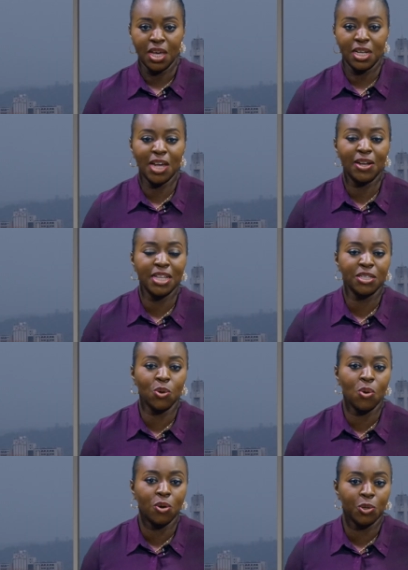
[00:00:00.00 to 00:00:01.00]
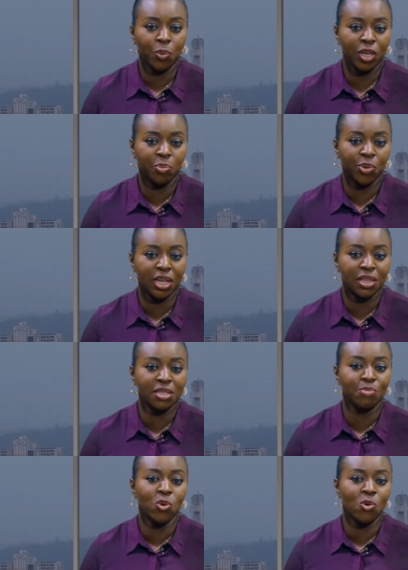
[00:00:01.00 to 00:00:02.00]
Now let's go on a quick break.
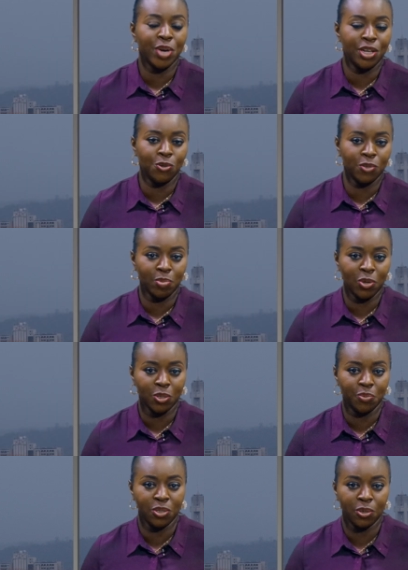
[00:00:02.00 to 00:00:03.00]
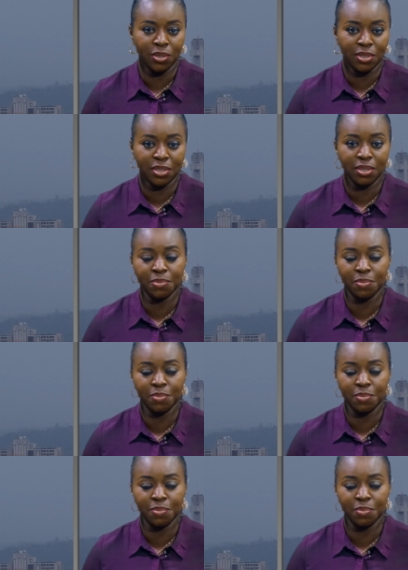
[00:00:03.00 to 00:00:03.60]
There's more when News Plus returns.